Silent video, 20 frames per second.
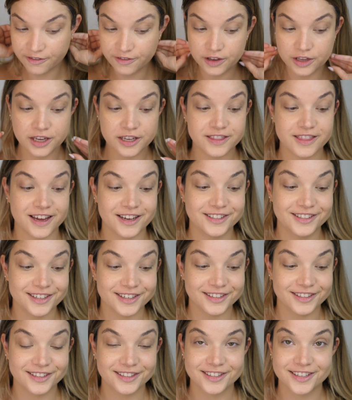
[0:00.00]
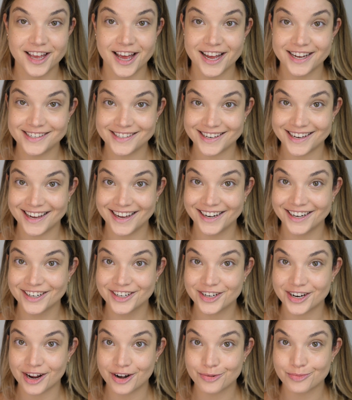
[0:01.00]
feel like that did such an
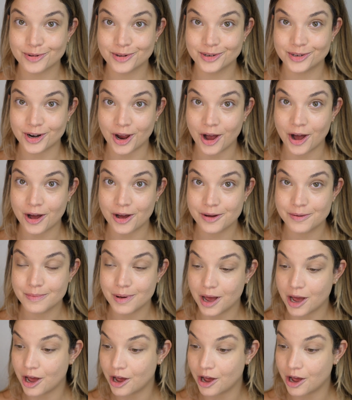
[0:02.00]
incredible job